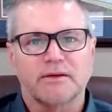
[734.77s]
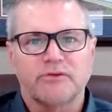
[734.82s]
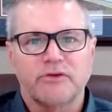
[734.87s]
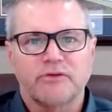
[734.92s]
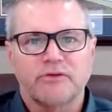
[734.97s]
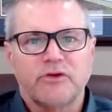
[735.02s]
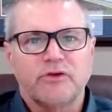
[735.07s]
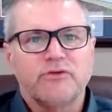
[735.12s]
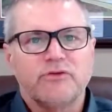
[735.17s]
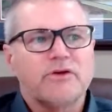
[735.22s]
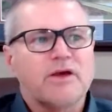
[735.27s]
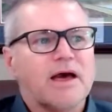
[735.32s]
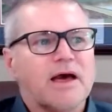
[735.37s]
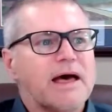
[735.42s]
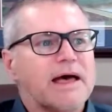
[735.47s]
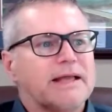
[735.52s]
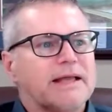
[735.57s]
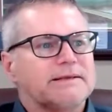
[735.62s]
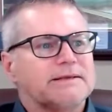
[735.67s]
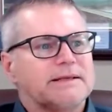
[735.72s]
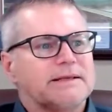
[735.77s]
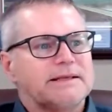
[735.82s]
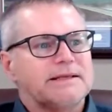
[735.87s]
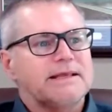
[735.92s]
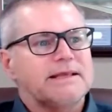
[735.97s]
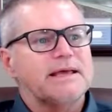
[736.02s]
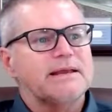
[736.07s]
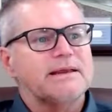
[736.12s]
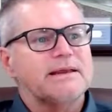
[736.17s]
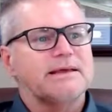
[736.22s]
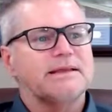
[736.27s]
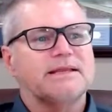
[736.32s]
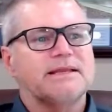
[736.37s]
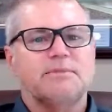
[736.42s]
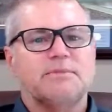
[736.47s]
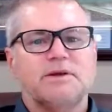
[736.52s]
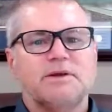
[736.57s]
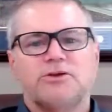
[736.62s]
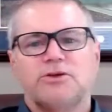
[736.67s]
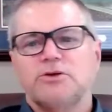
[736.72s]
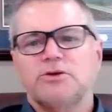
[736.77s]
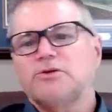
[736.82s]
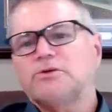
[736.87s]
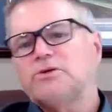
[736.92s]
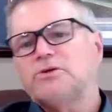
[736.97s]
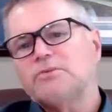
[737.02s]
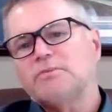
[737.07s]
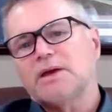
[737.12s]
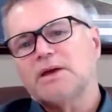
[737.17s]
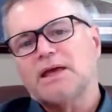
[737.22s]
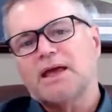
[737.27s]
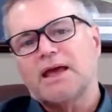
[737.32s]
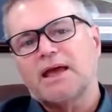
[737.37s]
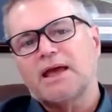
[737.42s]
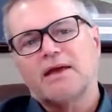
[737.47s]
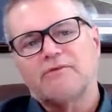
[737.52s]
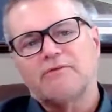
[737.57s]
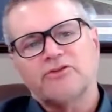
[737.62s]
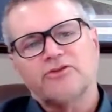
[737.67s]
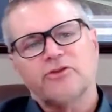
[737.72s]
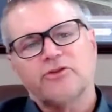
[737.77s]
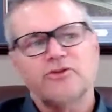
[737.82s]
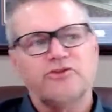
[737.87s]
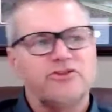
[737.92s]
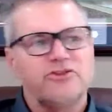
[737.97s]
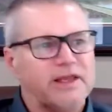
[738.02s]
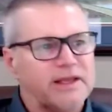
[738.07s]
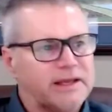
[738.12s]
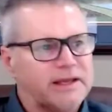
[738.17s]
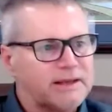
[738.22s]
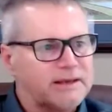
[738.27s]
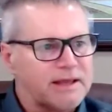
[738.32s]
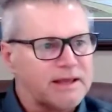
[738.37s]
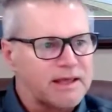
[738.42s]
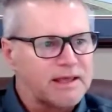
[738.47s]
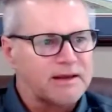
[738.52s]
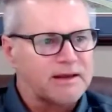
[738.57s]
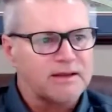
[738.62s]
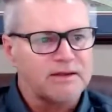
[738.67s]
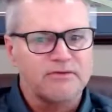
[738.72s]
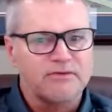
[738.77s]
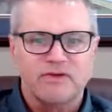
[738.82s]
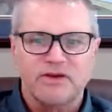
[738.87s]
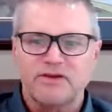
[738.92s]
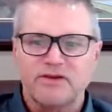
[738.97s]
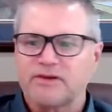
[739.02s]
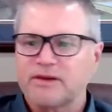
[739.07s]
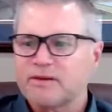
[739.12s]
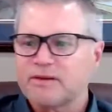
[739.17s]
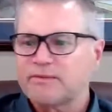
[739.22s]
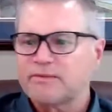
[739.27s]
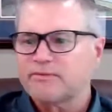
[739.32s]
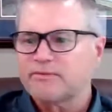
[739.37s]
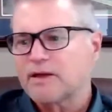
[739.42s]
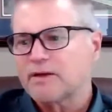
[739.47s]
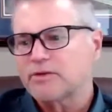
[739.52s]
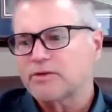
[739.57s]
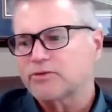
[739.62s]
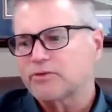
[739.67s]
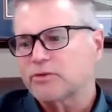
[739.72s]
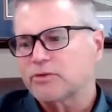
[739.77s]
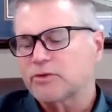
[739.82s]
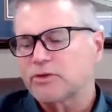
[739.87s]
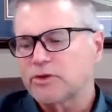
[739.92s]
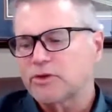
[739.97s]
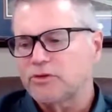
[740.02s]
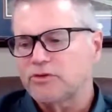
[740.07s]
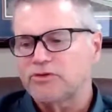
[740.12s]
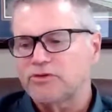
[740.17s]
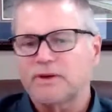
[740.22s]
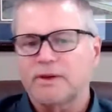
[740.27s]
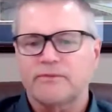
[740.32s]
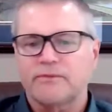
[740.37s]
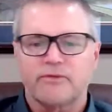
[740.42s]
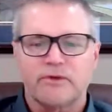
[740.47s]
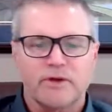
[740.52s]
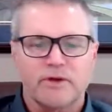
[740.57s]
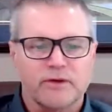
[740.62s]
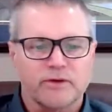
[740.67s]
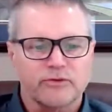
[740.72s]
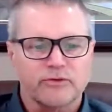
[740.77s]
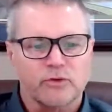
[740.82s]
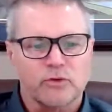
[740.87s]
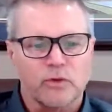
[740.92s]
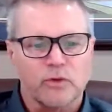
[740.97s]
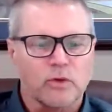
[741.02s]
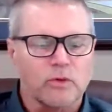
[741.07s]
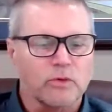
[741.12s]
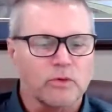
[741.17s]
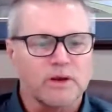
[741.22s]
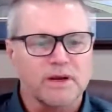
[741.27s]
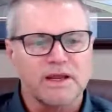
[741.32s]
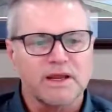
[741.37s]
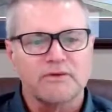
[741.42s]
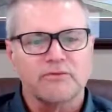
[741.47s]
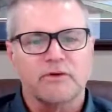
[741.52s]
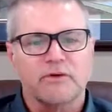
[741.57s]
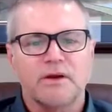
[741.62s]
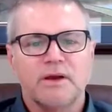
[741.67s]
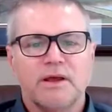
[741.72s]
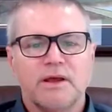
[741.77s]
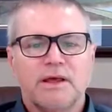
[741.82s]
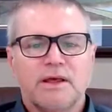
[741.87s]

If you've got the data in DB2 and you may have associated data in VSAM files or QSAM files or whatever,